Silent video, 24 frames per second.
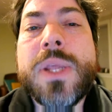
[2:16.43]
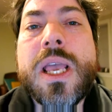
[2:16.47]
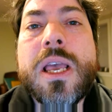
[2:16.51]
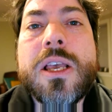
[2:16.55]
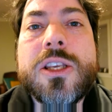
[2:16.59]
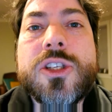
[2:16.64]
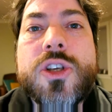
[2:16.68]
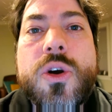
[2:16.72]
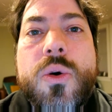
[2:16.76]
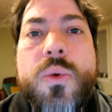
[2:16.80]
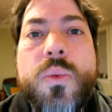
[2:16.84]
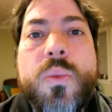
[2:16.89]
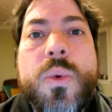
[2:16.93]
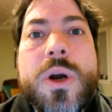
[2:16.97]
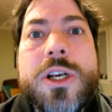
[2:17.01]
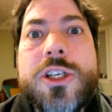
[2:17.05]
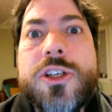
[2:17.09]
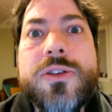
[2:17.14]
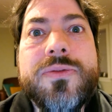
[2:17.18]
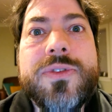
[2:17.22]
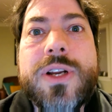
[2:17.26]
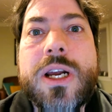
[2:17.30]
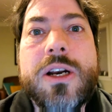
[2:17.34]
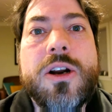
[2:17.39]
So once
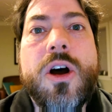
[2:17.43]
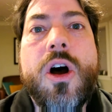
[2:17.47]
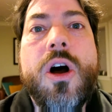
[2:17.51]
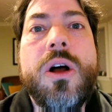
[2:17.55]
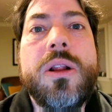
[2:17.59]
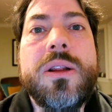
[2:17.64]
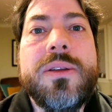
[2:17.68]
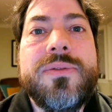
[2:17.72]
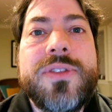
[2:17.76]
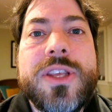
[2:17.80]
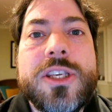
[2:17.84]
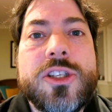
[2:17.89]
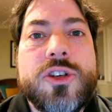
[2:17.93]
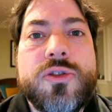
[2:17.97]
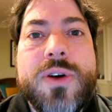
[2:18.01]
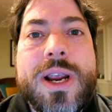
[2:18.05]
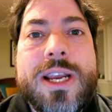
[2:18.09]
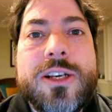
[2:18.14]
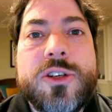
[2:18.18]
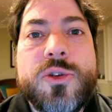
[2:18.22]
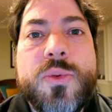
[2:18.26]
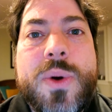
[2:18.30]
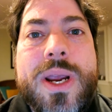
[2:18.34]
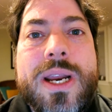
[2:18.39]
you've done all of this
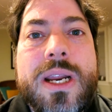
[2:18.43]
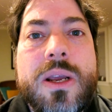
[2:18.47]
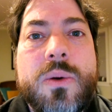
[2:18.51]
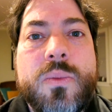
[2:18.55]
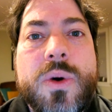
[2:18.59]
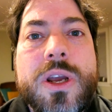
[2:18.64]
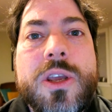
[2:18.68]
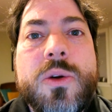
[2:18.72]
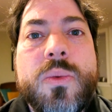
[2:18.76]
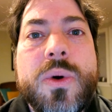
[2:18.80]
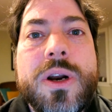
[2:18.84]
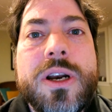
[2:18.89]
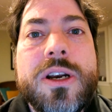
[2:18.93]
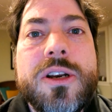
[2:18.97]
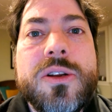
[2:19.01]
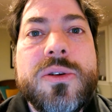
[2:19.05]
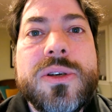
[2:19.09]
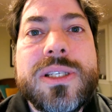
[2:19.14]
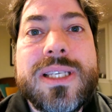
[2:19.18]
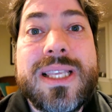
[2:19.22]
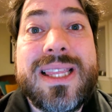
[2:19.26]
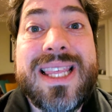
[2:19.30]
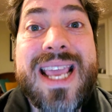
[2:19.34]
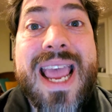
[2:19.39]
great tweeting, what you want to do
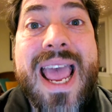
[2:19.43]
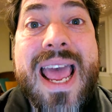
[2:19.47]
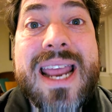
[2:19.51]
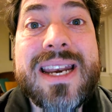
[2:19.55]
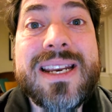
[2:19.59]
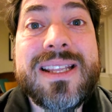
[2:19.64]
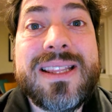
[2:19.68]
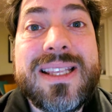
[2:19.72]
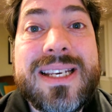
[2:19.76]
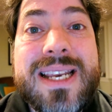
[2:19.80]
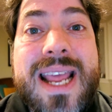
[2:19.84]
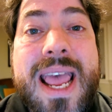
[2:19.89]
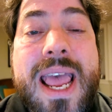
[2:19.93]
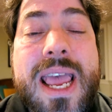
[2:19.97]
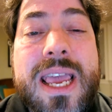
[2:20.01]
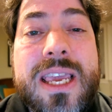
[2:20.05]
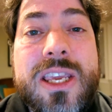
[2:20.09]
is at the end of the day,